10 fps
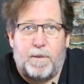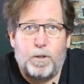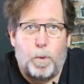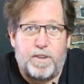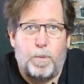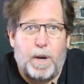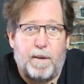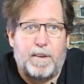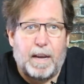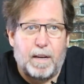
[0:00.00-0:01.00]
The first question we
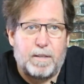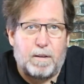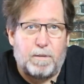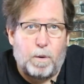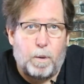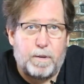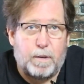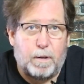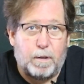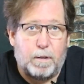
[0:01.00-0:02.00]
have to answer, of
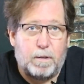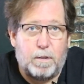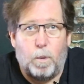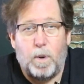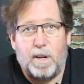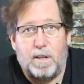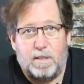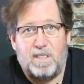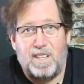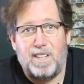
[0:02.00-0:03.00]
course, is so what
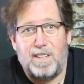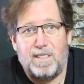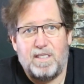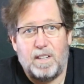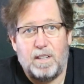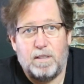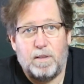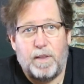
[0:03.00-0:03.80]
is TEC?